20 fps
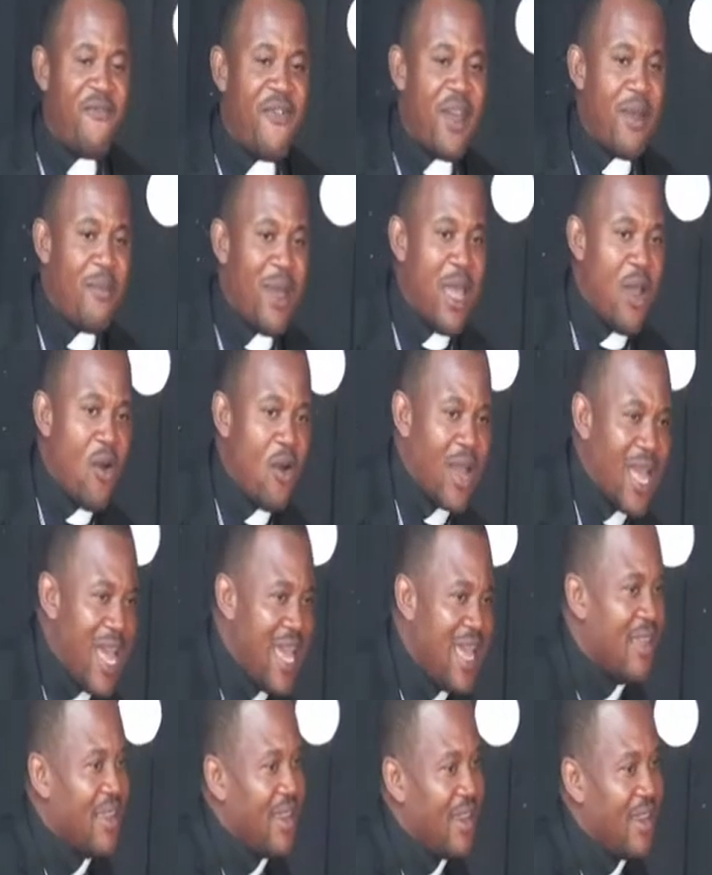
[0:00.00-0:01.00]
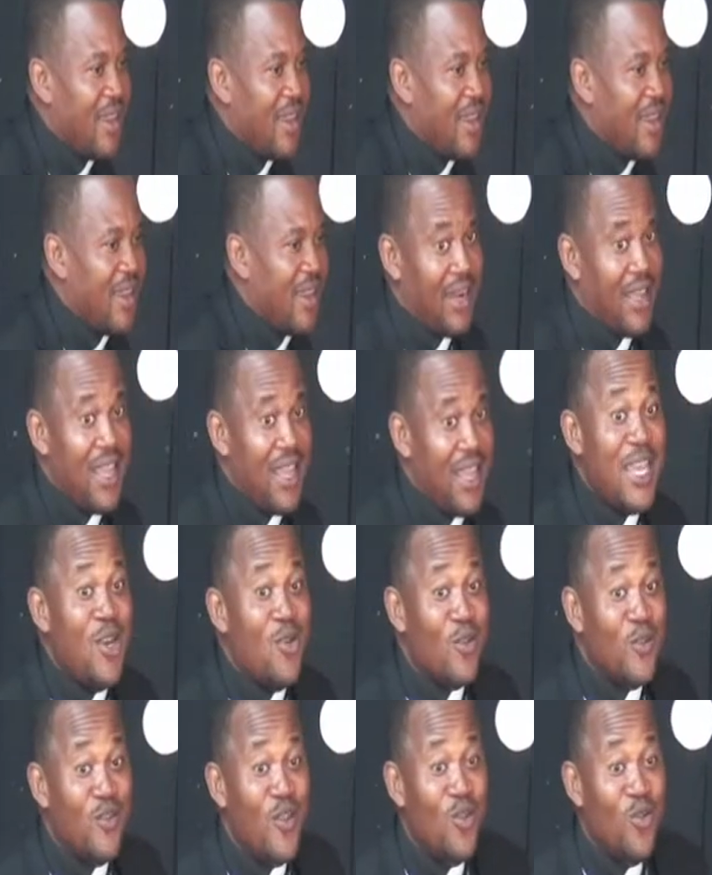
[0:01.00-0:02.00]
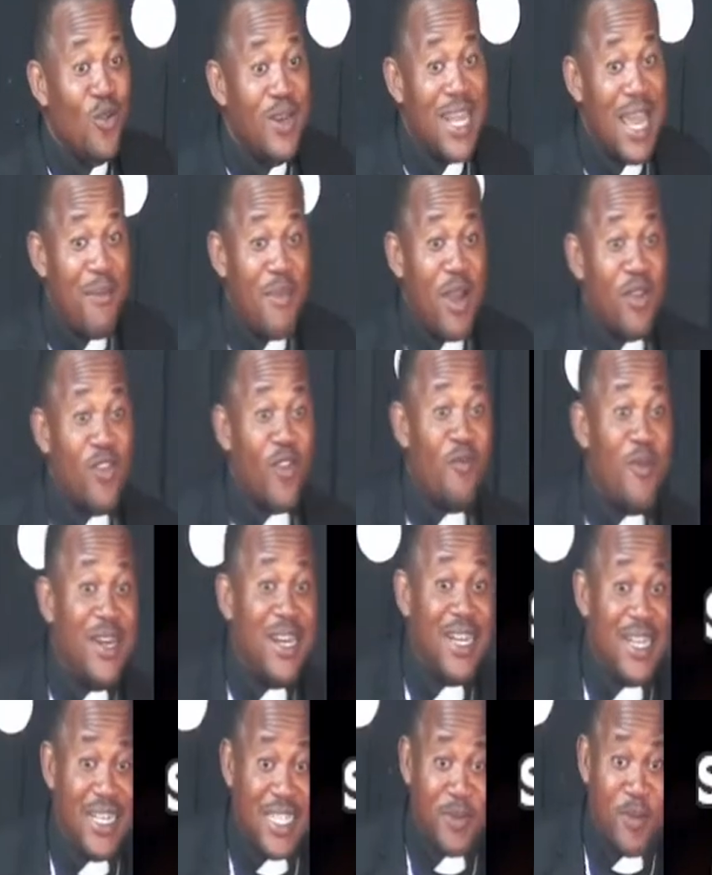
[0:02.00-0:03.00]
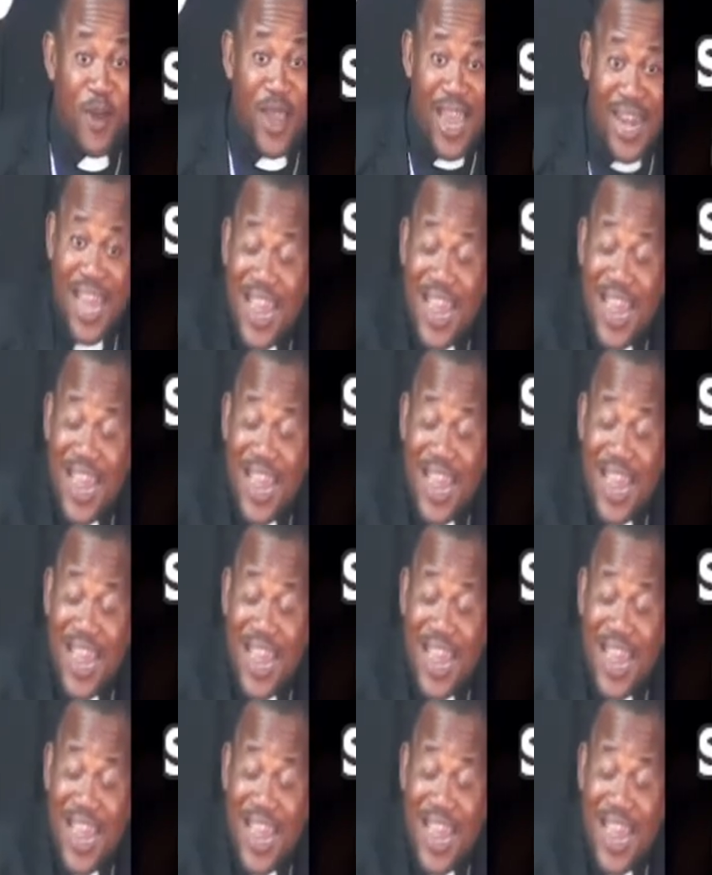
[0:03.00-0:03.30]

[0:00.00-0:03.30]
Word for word: my guy is insane, he does not know the amount of money in his pocket.